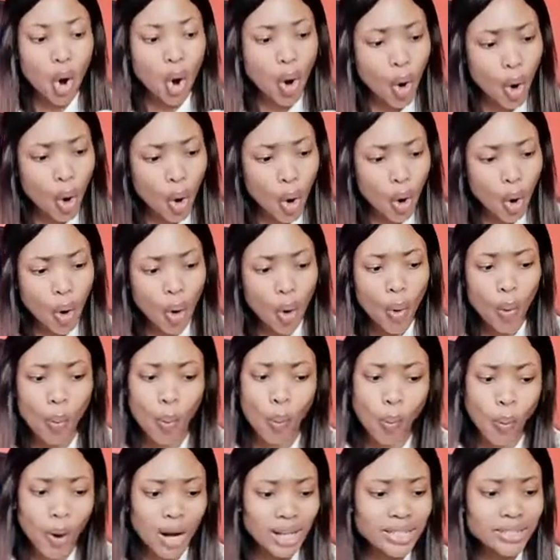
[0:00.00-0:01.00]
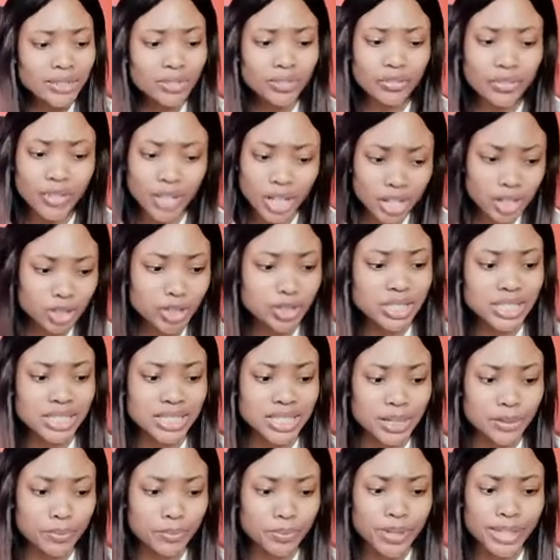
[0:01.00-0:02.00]
Or what
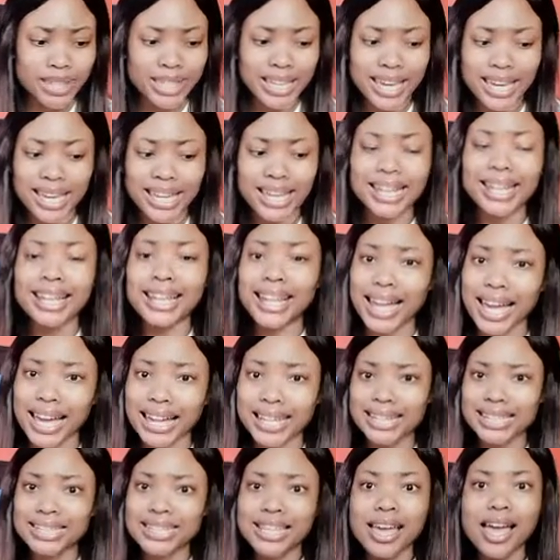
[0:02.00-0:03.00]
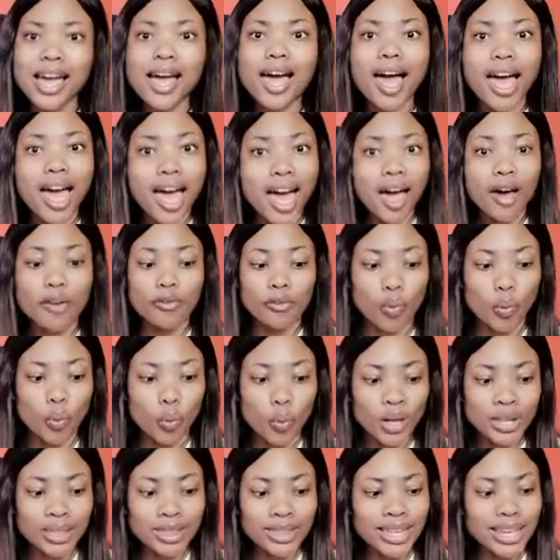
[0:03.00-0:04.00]
fellowship can light have
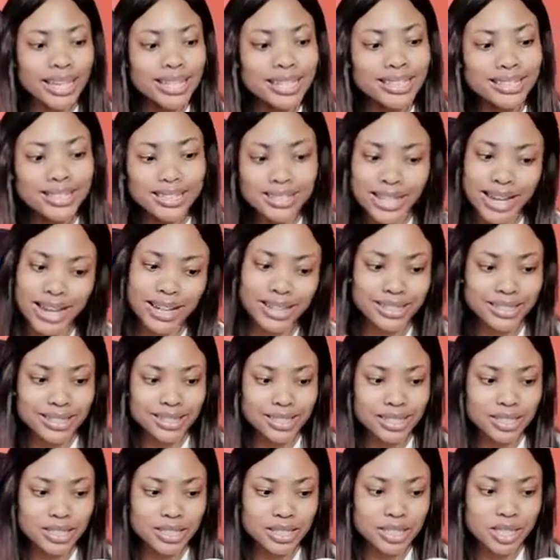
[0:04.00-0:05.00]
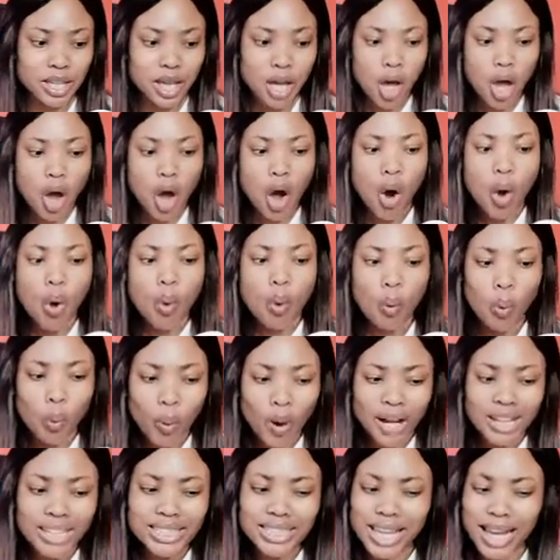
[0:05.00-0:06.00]
with darkness?
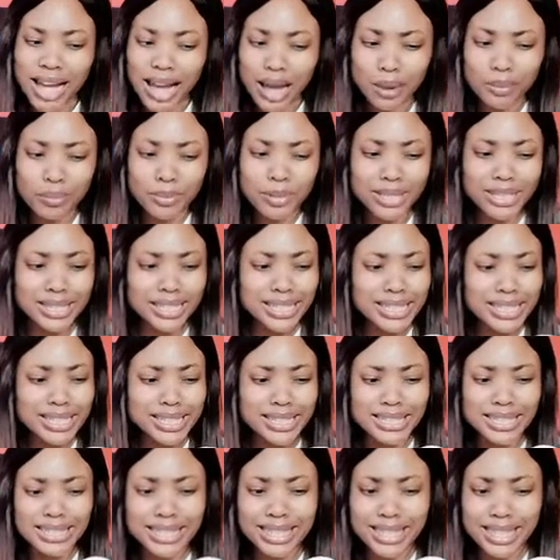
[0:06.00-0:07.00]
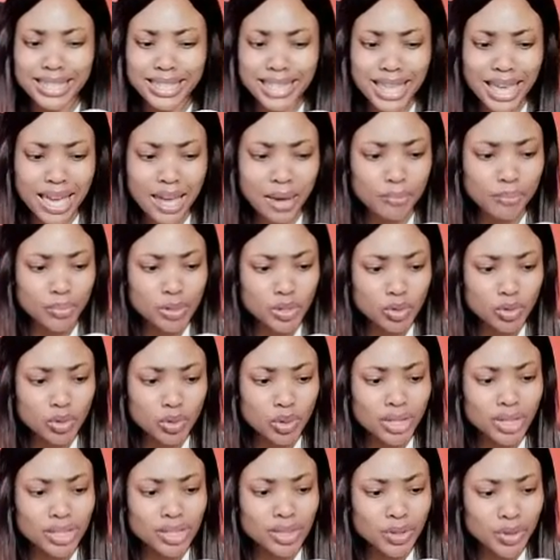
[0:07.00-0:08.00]
What harmony is there
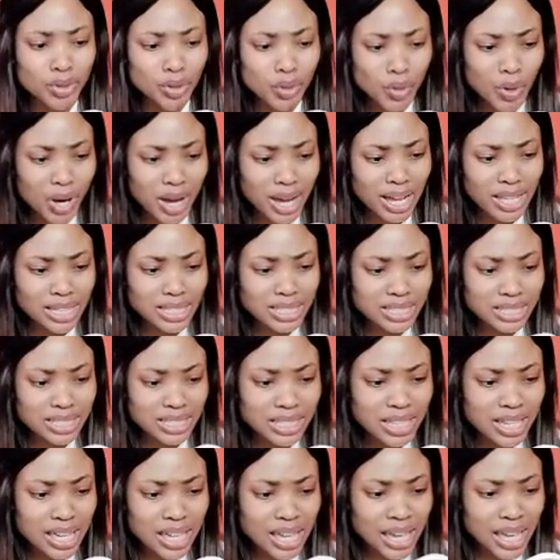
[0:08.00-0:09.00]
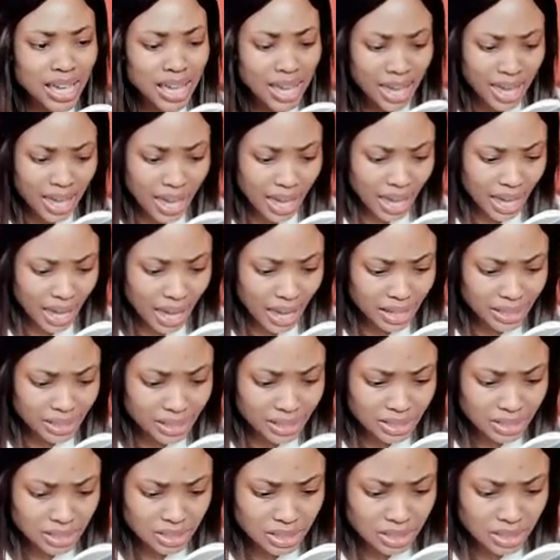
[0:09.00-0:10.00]
between Christ
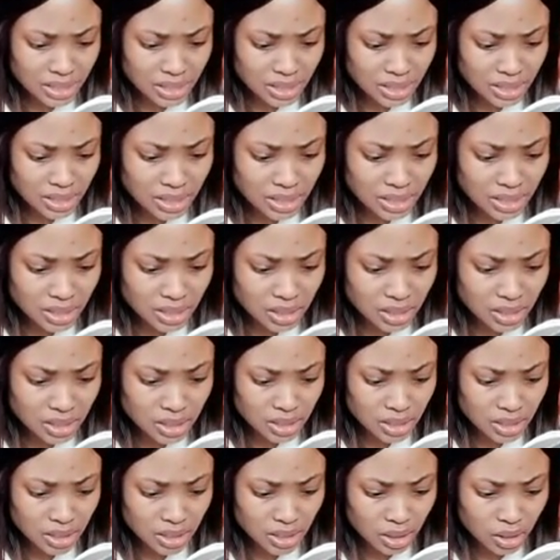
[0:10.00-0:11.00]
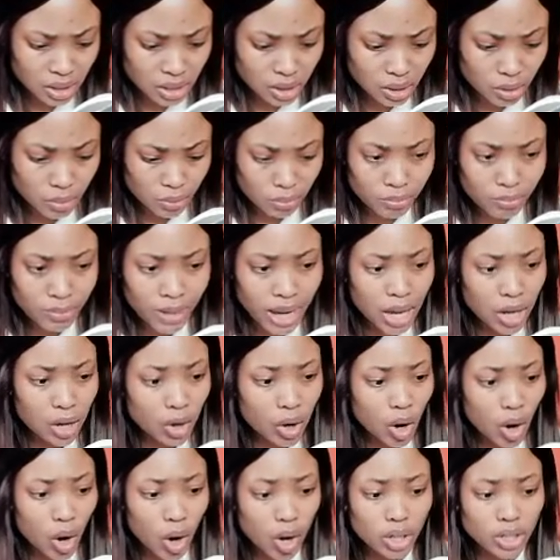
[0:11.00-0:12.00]
and my
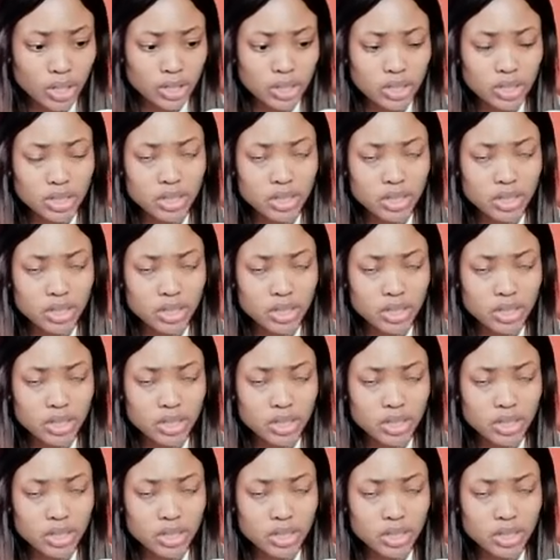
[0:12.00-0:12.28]
God?